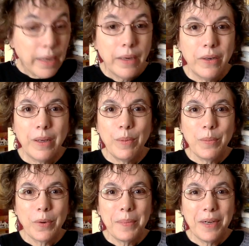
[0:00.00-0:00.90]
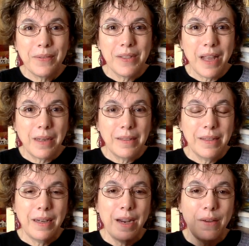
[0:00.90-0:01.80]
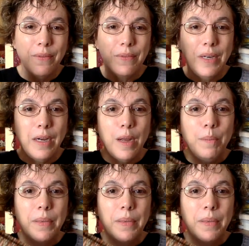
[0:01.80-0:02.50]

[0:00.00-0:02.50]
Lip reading: Here are a couple more pair of socks that I've knit up.